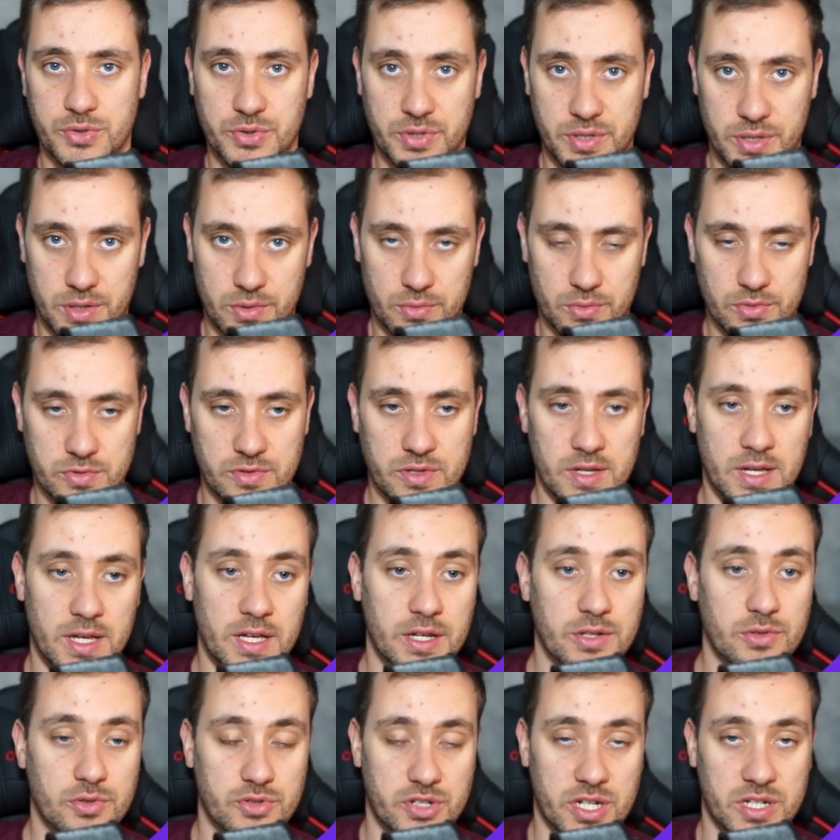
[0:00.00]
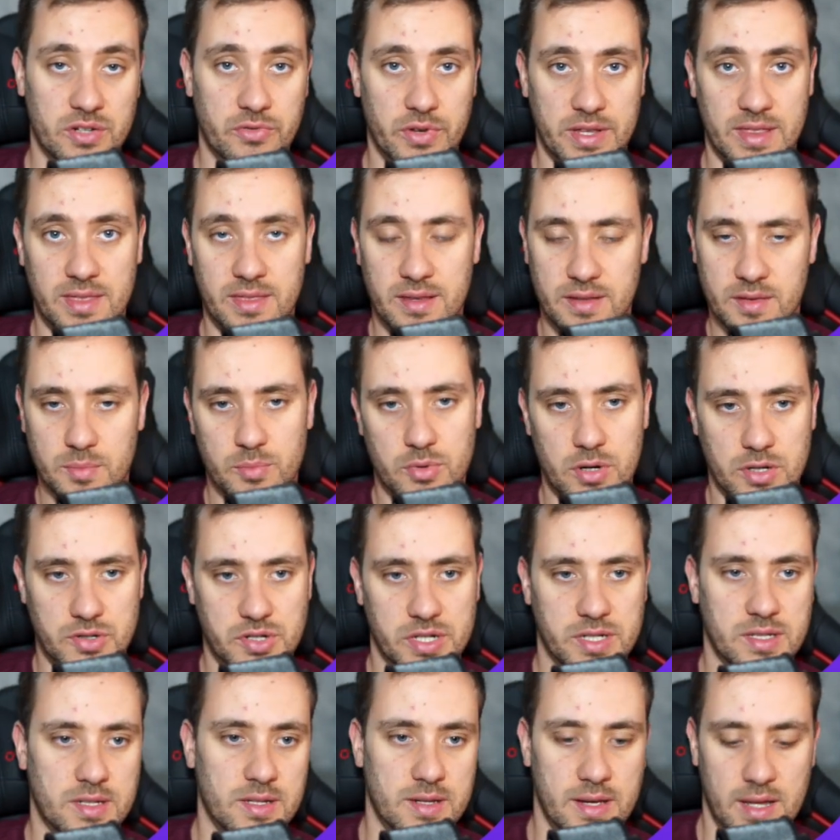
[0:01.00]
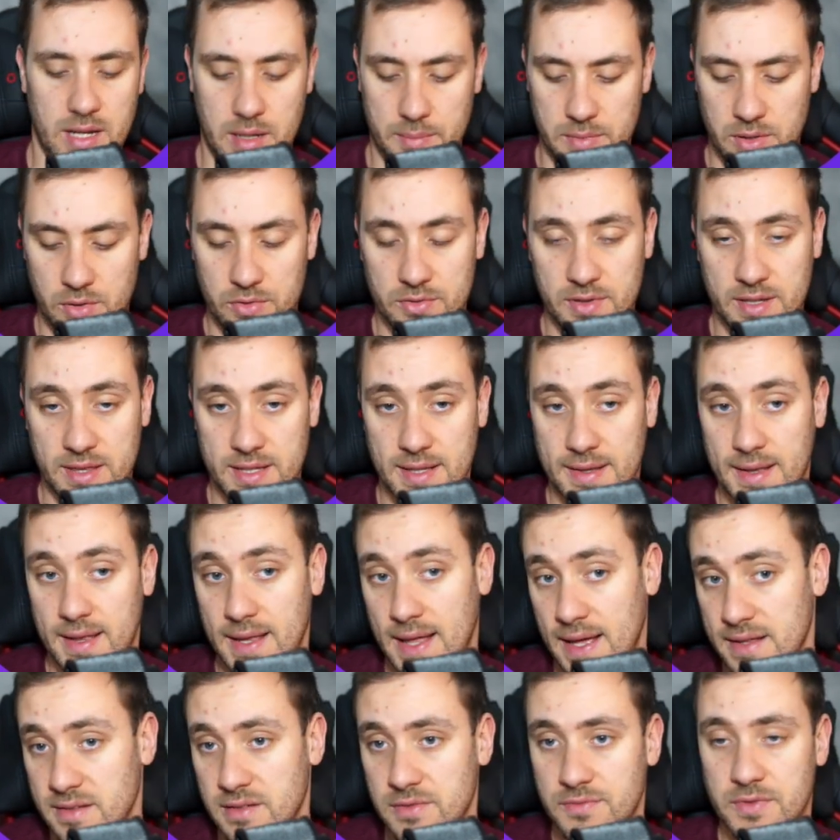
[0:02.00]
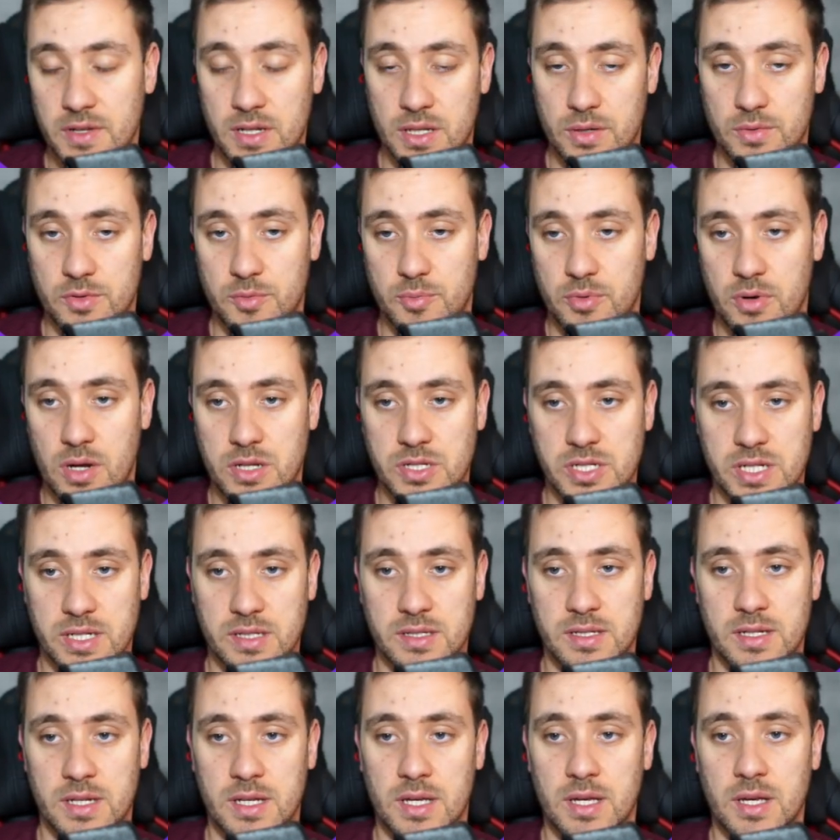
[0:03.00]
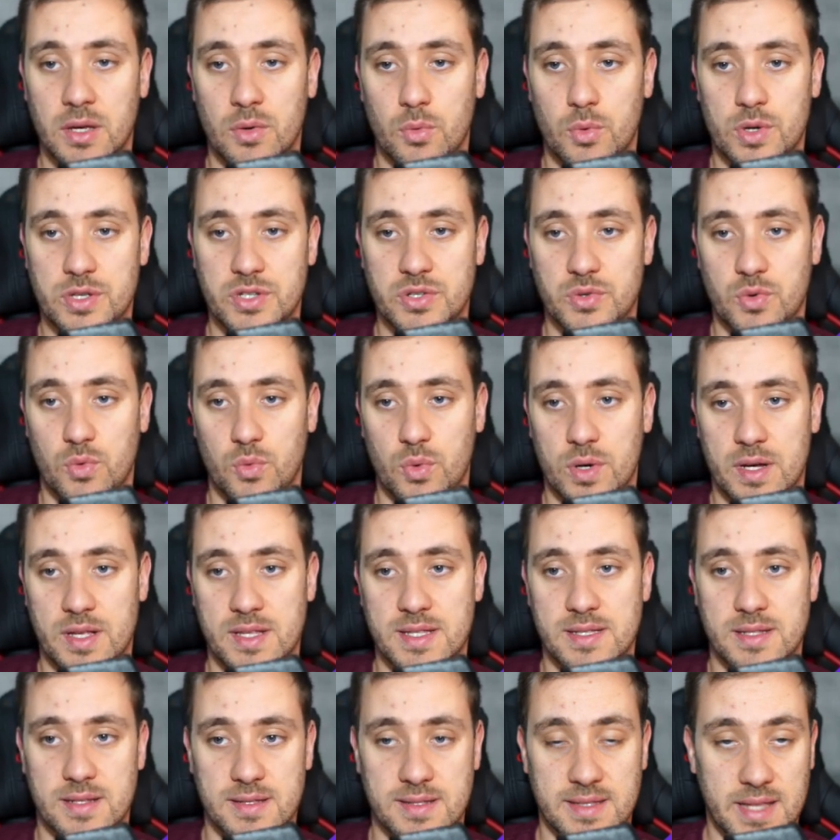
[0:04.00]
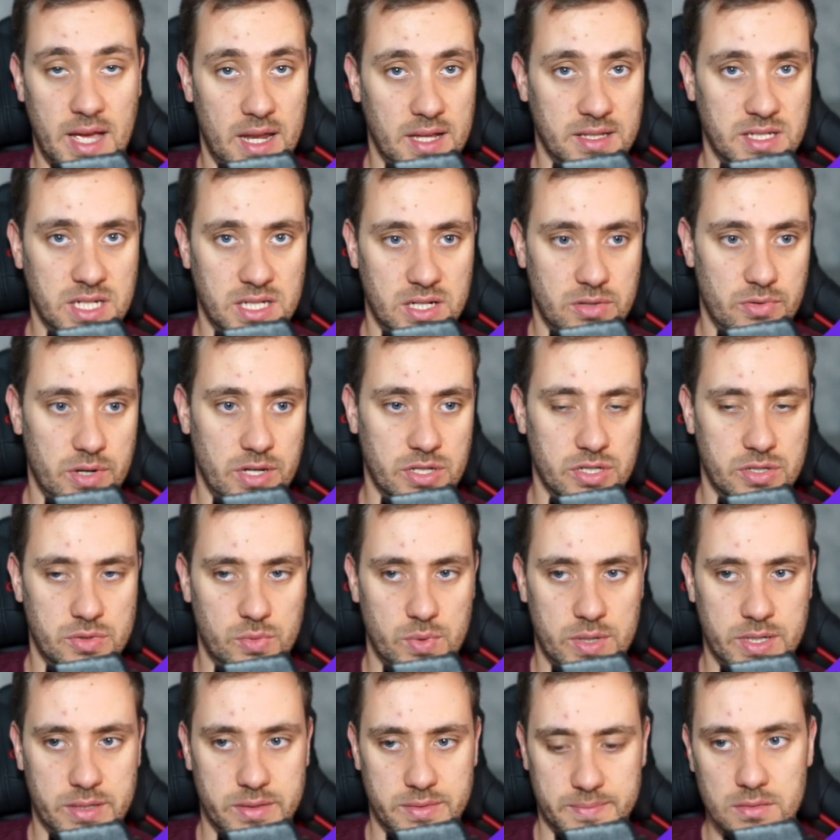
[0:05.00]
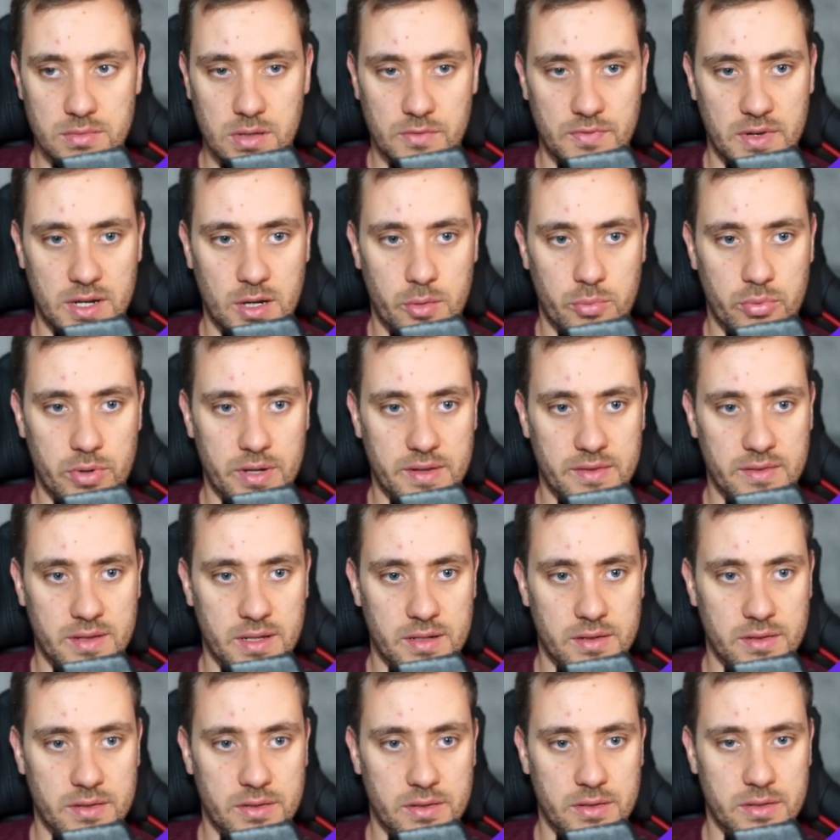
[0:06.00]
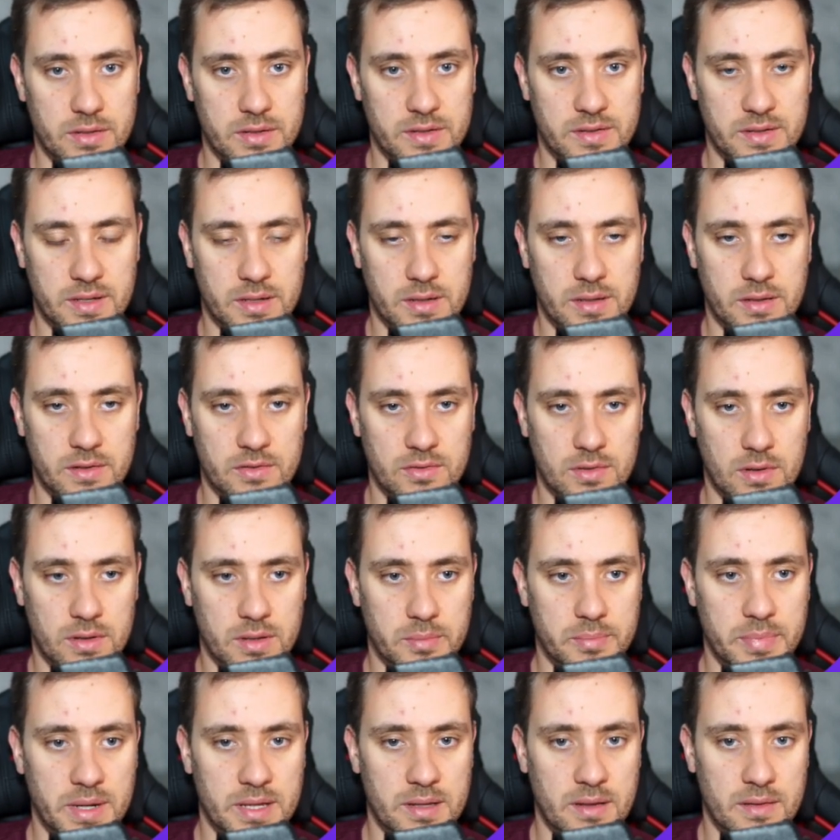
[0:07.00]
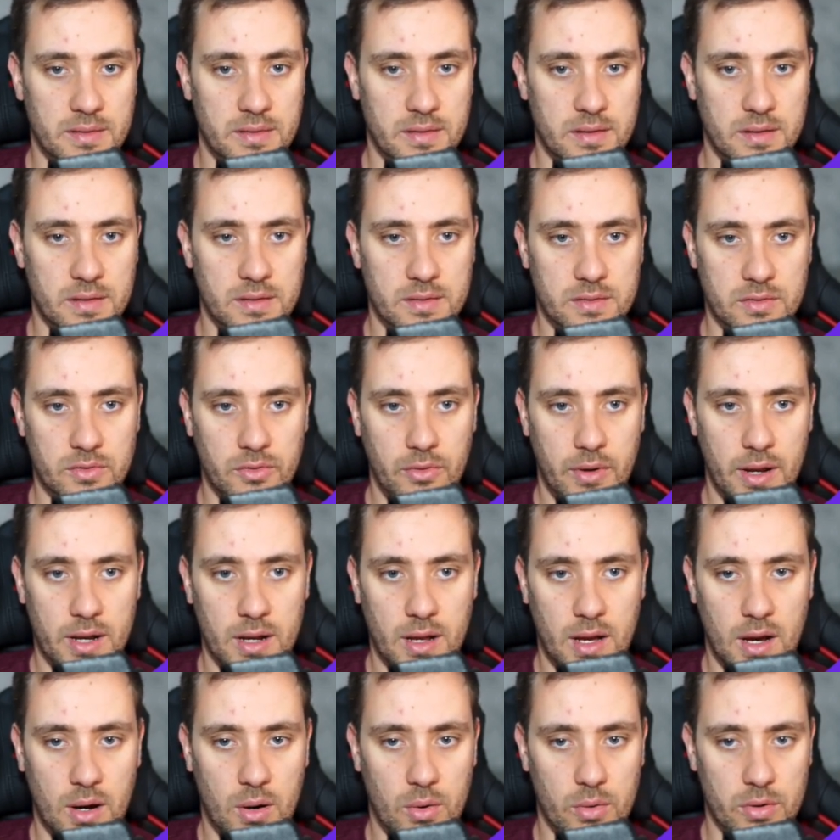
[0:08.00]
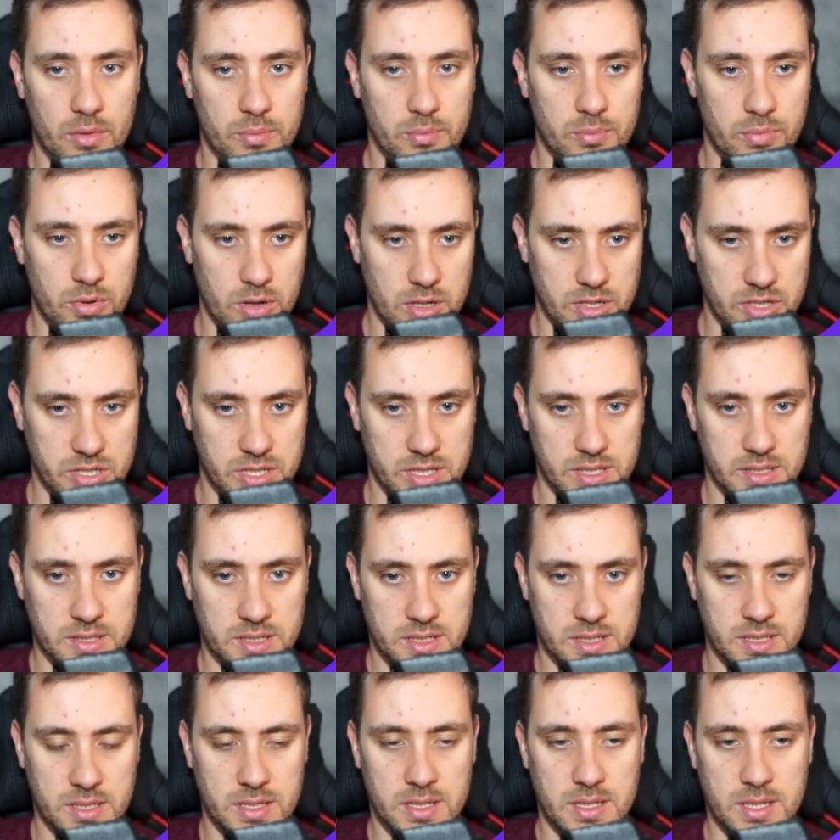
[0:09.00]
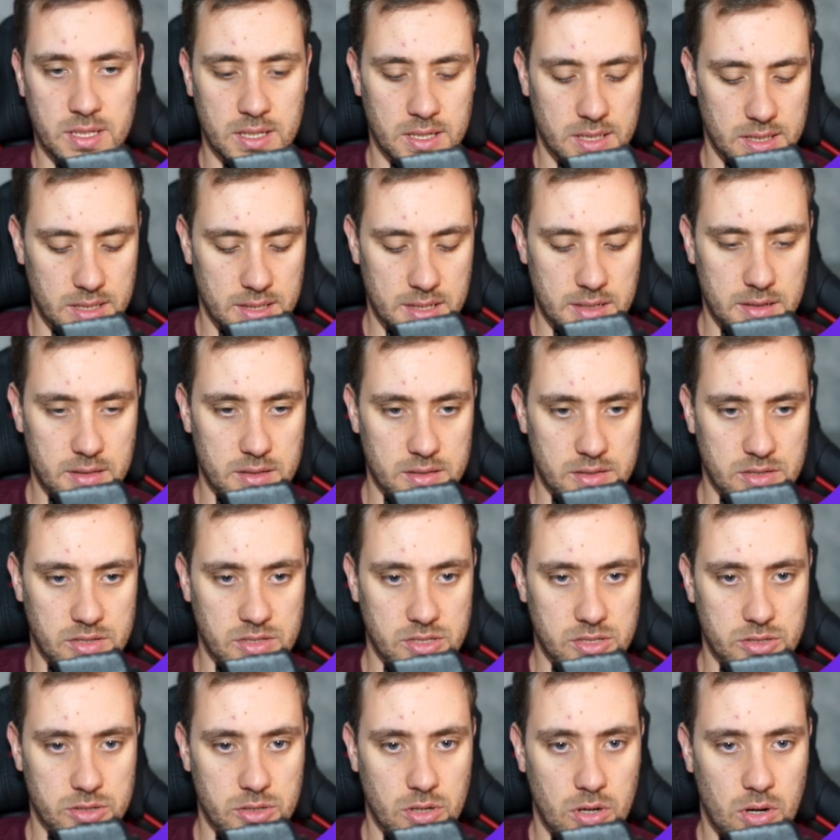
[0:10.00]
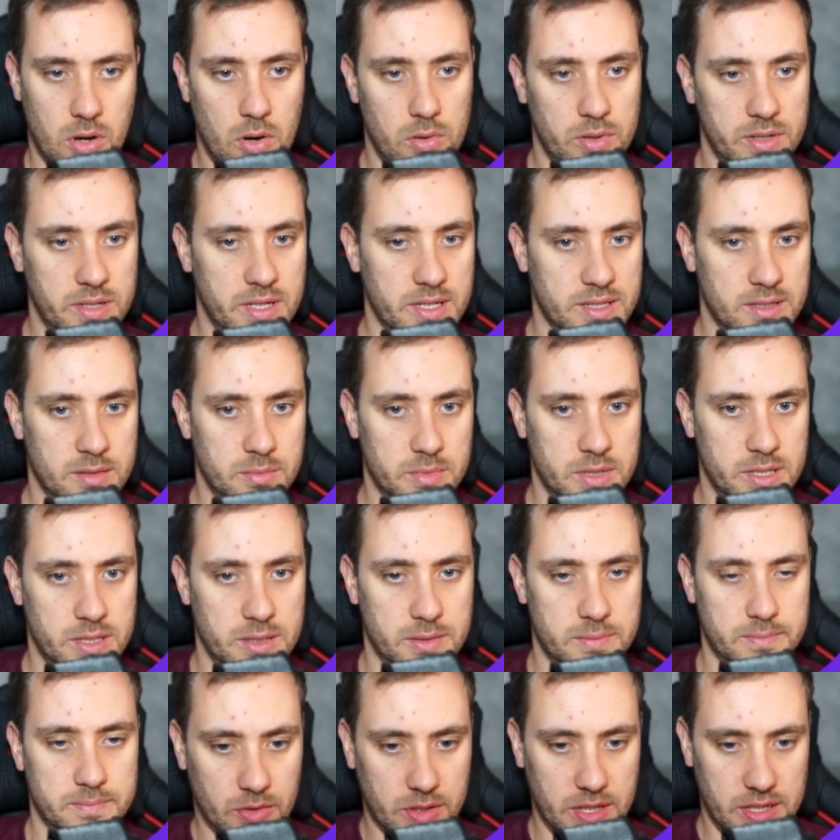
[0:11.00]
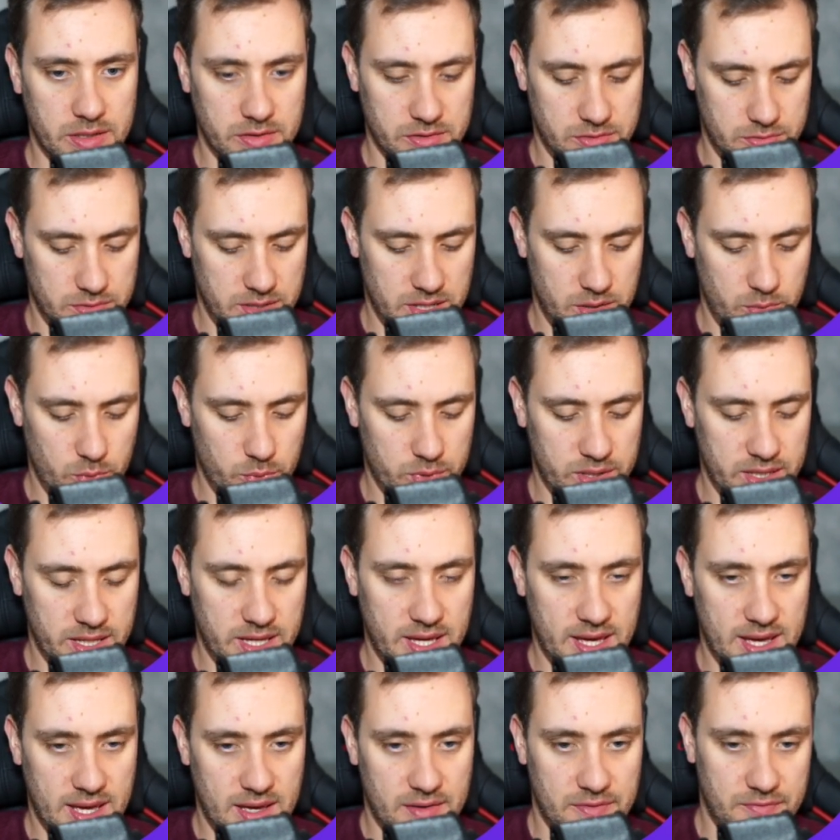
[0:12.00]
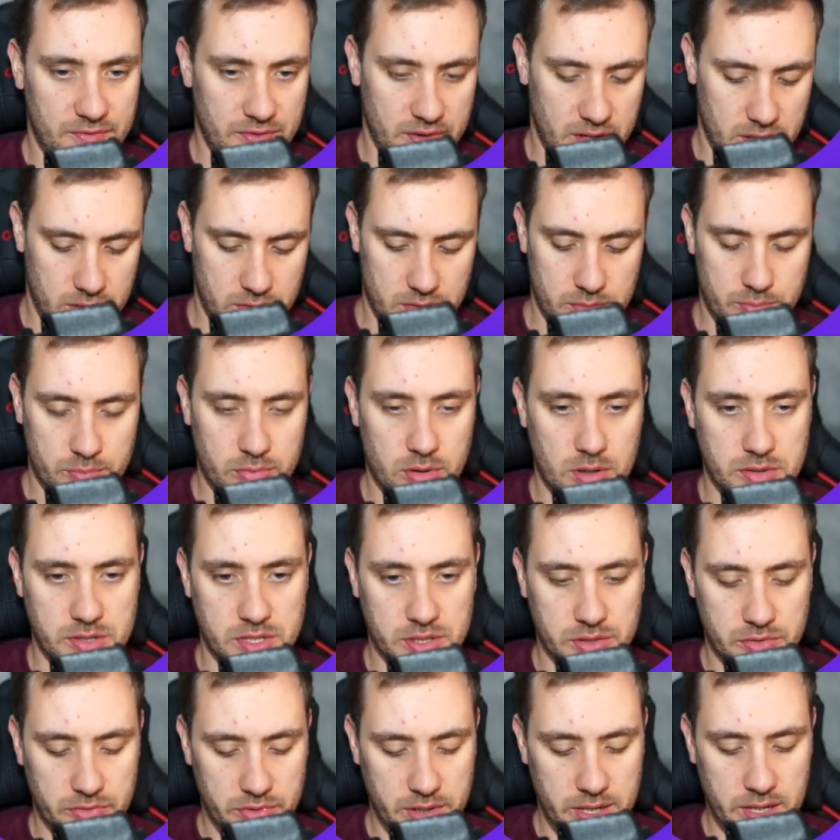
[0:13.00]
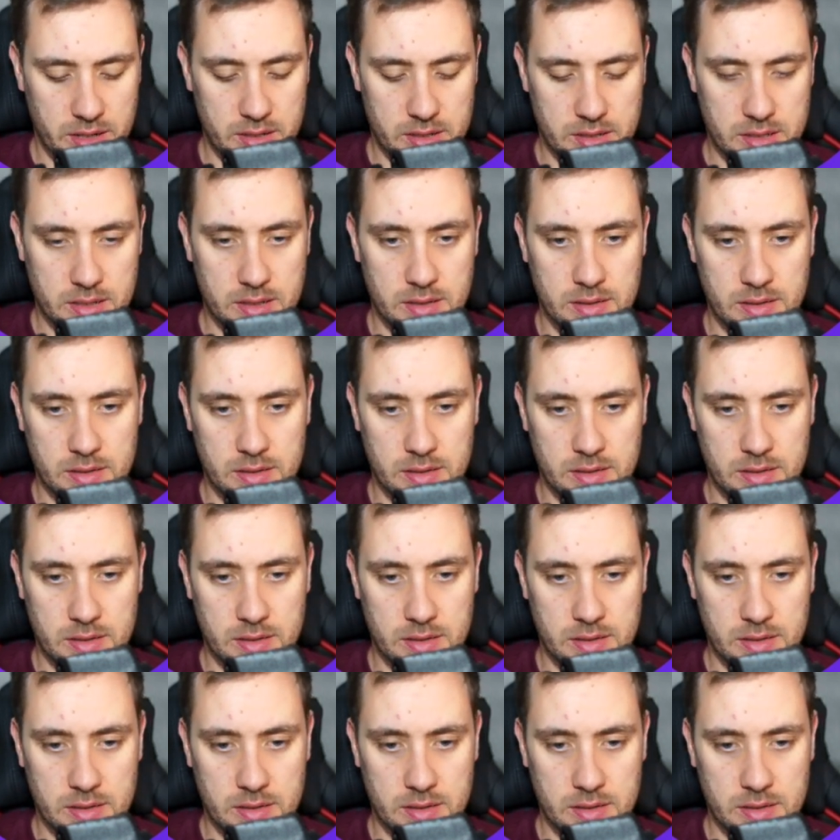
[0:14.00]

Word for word: to use to generate this project. And I'm using the last video's project, which was the static generation one. So if I now press enter, it's going to install dependencies, create our project, and this should only take a minute. Okay, so now we have our project created.